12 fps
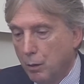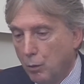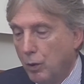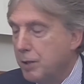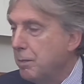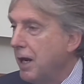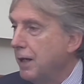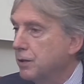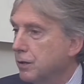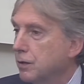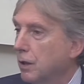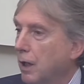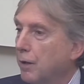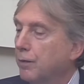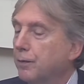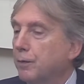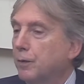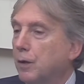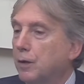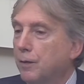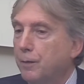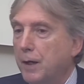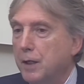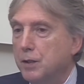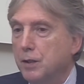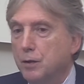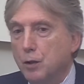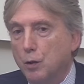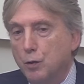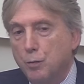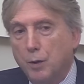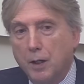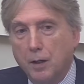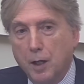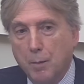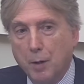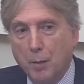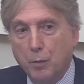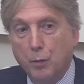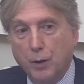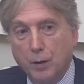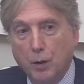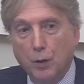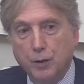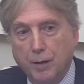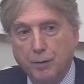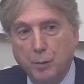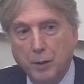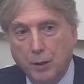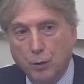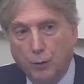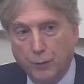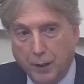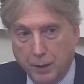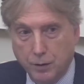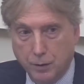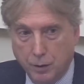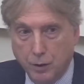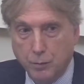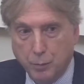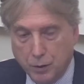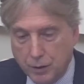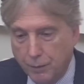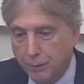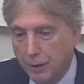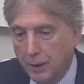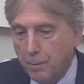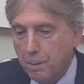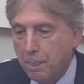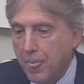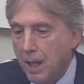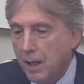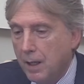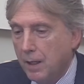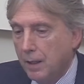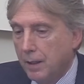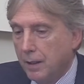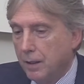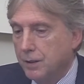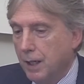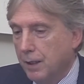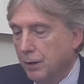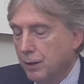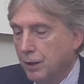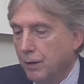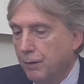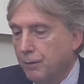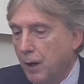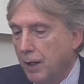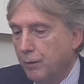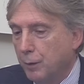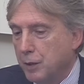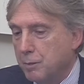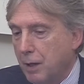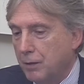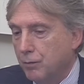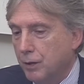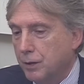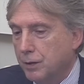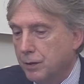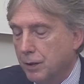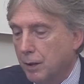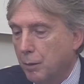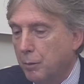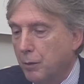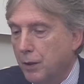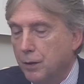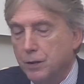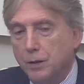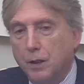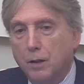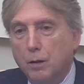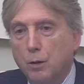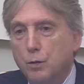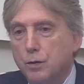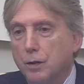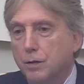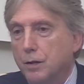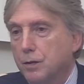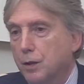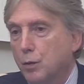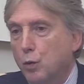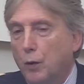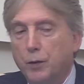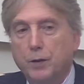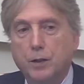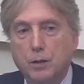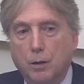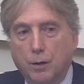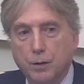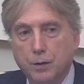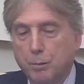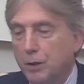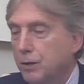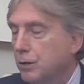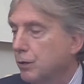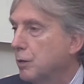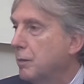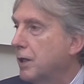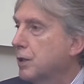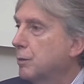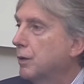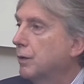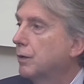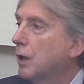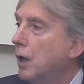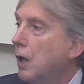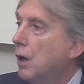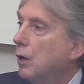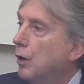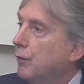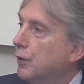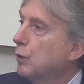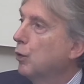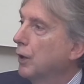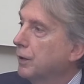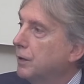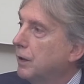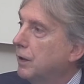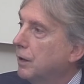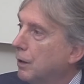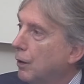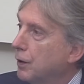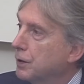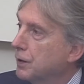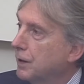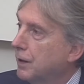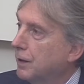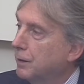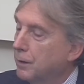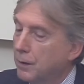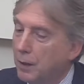which means there's a lot of the things and solutions we can come up with also have to be context specific. The second finding from this metrics, because it includes not just the quantities lost, but it's also measurement of the quality lost. And